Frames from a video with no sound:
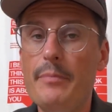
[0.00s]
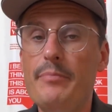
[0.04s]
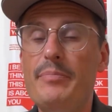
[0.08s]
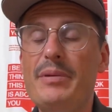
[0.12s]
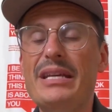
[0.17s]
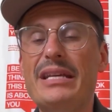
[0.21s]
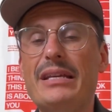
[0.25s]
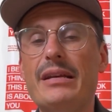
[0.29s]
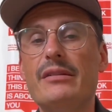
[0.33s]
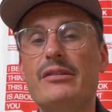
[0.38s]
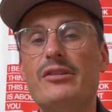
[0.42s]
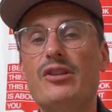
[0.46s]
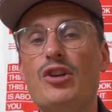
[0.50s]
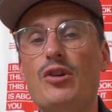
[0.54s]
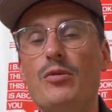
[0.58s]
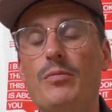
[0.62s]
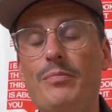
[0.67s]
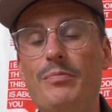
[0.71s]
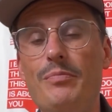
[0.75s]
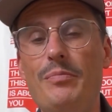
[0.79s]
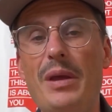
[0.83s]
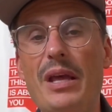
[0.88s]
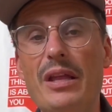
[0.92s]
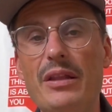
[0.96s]
because
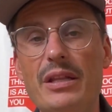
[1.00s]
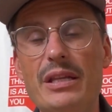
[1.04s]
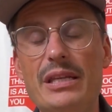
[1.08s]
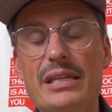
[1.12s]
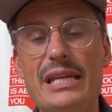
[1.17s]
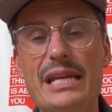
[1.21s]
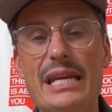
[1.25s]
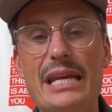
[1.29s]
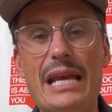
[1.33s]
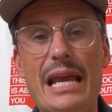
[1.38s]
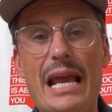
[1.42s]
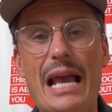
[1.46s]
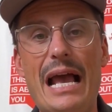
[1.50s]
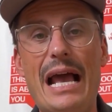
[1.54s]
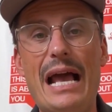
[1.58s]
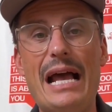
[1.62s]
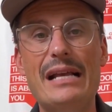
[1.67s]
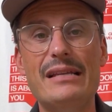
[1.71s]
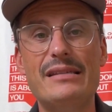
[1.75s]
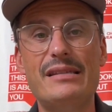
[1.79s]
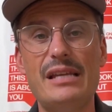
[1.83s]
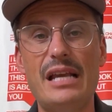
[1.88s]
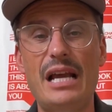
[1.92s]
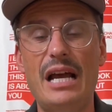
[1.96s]
humility
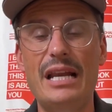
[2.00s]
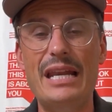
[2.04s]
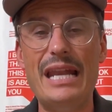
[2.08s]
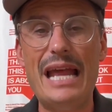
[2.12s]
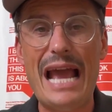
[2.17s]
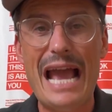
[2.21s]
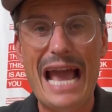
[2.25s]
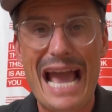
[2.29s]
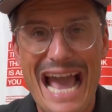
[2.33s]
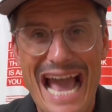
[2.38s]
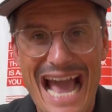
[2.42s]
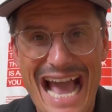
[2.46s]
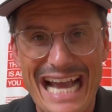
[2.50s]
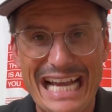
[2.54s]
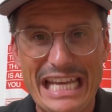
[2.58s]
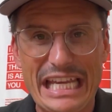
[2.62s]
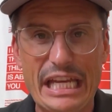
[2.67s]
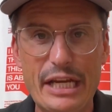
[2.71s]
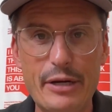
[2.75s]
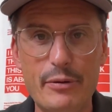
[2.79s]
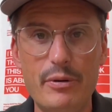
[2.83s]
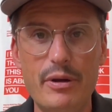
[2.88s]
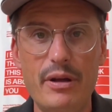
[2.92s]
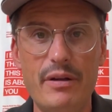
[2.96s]
has an
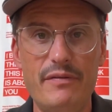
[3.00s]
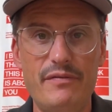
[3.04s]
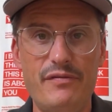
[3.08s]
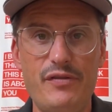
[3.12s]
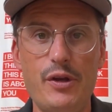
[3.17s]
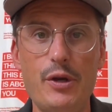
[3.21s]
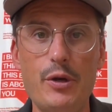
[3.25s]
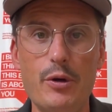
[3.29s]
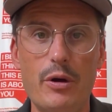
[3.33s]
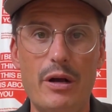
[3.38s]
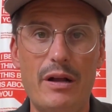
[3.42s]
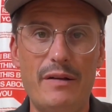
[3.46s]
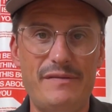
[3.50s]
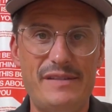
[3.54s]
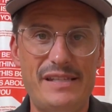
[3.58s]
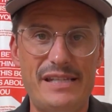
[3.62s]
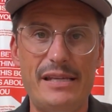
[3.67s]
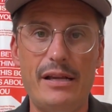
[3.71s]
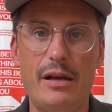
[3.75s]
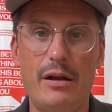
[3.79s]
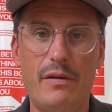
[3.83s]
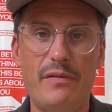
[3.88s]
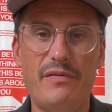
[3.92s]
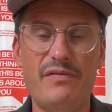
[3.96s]
accurate view of
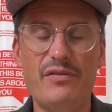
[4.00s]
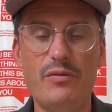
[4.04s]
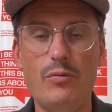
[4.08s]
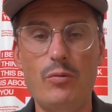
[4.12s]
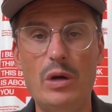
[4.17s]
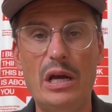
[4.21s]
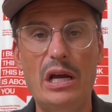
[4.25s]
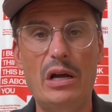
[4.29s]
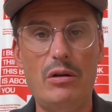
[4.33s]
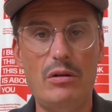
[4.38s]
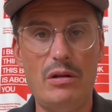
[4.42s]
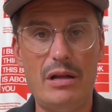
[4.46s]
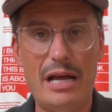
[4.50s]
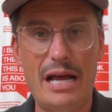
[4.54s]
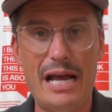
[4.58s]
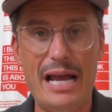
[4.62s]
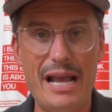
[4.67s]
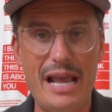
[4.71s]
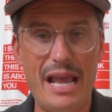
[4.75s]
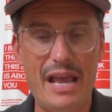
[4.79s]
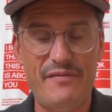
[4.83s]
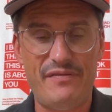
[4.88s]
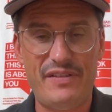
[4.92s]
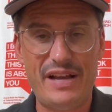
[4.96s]
self. Well,
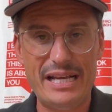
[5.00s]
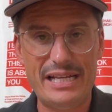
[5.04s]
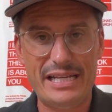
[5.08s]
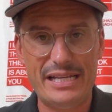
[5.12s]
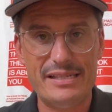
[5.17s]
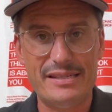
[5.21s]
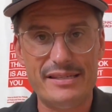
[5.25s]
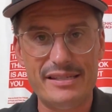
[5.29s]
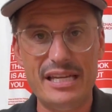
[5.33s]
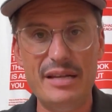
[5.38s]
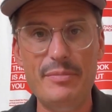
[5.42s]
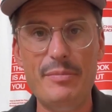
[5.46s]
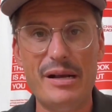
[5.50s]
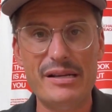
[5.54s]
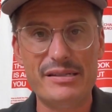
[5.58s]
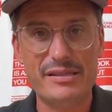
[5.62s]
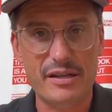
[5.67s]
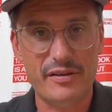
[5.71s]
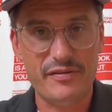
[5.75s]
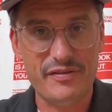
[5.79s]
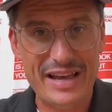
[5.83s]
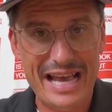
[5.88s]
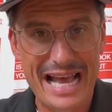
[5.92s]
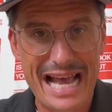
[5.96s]
if I can see
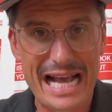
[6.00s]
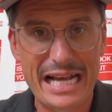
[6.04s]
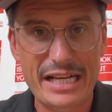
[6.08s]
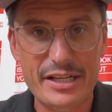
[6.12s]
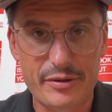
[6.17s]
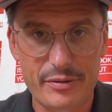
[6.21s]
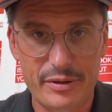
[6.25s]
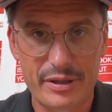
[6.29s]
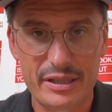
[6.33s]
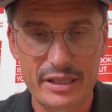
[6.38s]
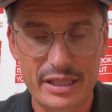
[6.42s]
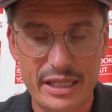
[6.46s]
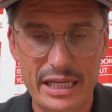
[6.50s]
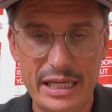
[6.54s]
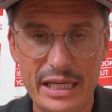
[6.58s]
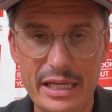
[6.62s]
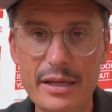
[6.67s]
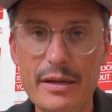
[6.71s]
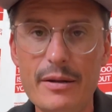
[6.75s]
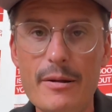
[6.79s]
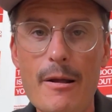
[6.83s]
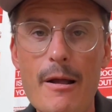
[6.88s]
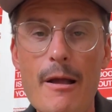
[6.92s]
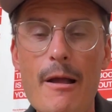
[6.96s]
myself accurately,
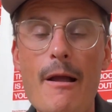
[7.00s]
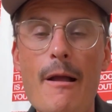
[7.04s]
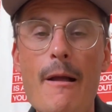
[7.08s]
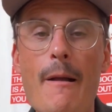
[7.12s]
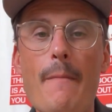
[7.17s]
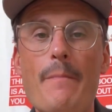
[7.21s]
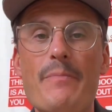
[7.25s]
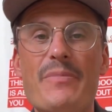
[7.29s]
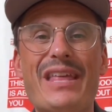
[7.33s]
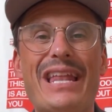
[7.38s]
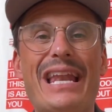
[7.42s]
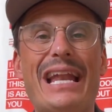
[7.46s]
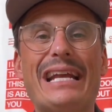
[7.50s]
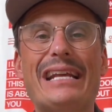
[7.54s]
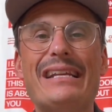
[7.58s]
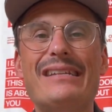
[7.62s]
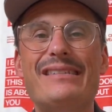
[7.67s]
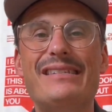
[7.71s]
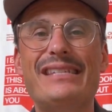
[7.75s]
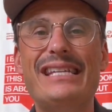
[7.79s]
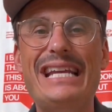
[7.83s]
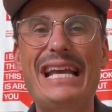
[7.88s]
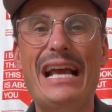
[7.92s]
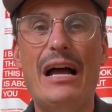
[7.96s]
then I can
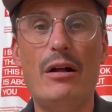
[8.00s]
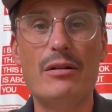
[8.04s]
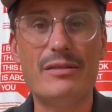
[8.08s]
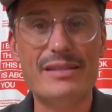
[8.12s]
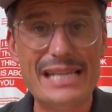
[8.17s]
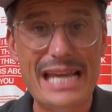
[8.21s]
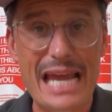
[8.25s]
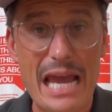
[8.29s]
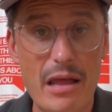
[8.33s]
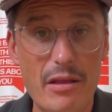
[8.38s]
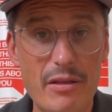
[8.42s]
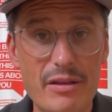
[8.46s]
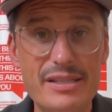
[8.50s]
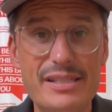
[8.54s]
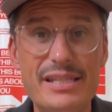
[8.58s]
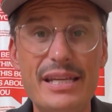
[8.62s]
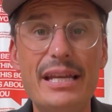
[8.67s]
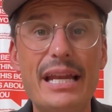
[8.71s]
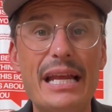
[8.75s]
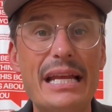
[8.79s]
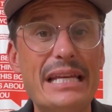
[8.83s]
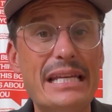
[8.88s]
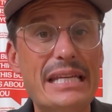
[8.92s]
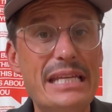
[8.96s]
see how
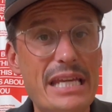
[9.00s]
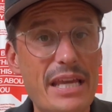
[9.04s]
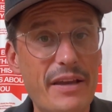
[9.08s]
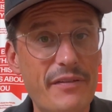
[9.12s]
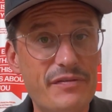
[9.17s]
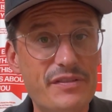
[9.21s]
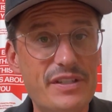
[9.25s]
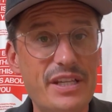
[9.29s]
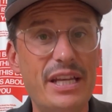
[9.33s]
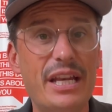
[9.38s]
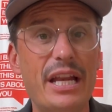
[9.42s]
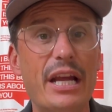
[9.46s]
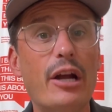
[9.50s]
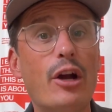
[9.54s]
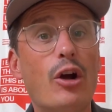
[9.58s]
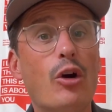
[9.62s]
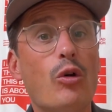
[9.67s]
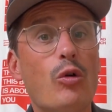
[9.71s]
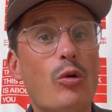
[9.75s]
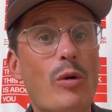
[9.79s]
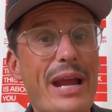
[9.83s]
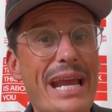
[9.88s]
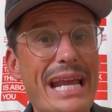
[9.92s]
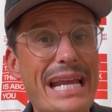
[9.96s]
talented and gifted and
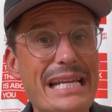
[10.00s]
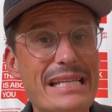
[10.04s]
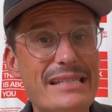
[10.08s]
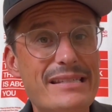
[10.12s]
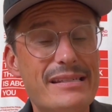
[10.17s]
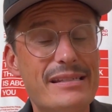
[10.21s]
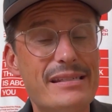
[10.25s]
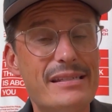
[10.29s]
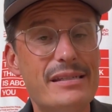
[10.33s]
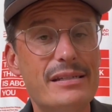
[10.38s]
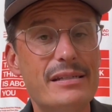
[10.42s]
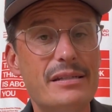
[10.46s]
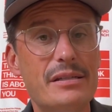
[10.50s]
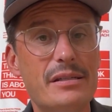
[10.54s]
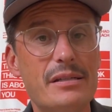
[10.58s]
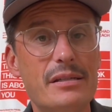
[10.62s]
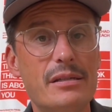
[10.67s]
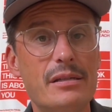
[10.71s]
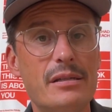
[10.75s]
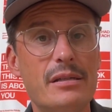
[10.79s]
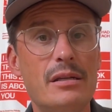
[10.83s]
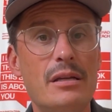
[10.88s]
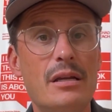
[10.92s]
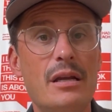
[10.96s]
graced
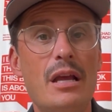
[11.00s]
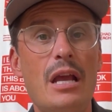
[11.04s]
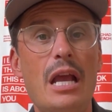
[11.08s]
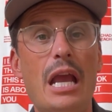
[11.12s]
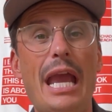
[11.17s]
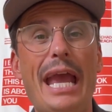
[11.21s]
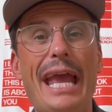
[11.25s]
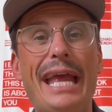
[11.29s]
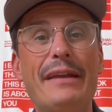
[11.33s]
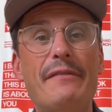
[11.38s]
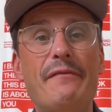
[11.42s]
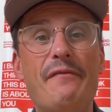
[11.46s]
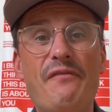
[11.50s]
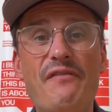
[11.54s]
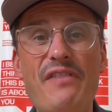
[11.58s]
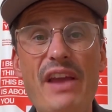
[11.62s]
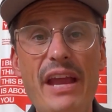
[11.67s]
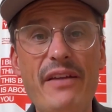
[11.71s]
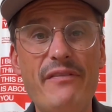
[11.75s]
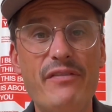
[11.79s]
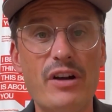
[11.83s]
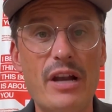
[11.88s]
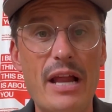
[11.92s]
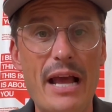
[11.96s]
and
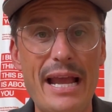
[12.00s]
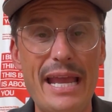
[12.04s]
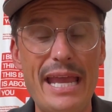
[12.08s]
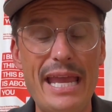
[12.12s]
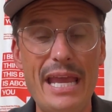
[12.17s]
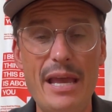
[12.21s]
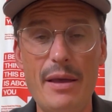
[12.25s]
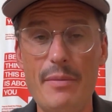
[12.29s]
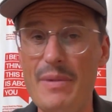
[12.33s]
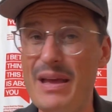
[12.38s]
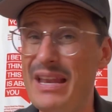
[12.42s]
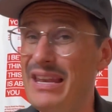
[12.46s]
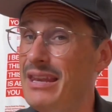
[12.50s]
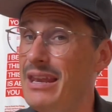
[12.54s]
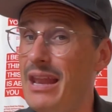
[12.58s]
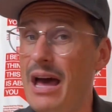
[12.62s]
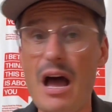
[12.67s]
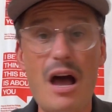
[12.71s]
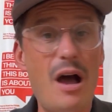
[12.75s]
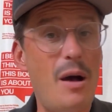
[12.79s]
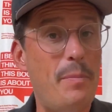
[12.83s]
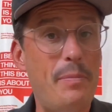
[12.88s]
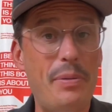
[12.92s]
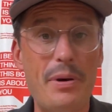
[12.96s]
favored I am and
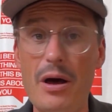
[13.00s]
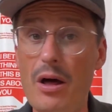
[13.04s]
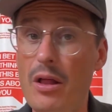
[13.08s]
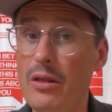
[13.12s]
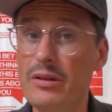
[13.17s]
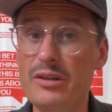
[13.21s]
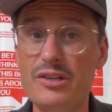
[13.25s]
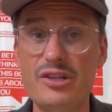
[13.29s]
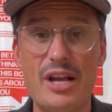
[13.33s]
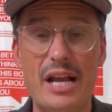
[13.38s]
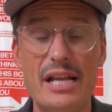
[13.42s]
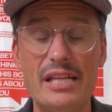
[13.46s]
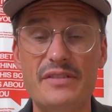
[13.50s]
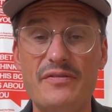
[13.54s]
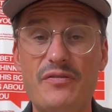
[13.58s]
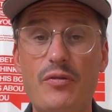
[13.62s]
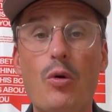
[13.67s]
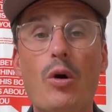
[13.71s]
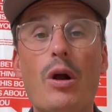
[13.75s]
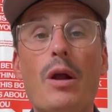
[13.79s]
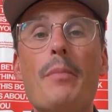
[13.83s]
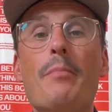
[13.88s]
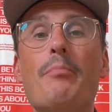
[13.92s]
not apologize for